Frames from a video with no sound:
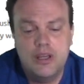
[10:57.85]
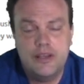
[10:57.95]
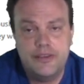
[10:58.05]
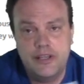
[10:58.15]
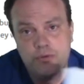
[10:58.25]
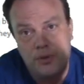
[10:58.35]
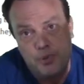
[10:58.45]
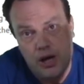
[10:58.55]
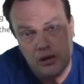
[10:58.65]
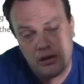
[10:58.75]
these will
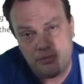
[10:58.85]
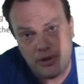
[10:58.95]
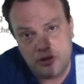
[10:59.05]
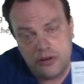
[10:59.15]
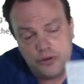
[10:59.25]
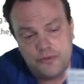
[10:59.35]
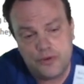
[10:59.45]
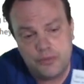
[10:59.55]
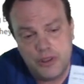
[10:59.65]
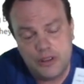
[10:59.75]
probably be good
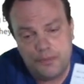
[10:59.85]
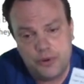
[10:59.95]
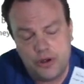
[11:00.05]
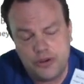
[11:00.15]
for me to put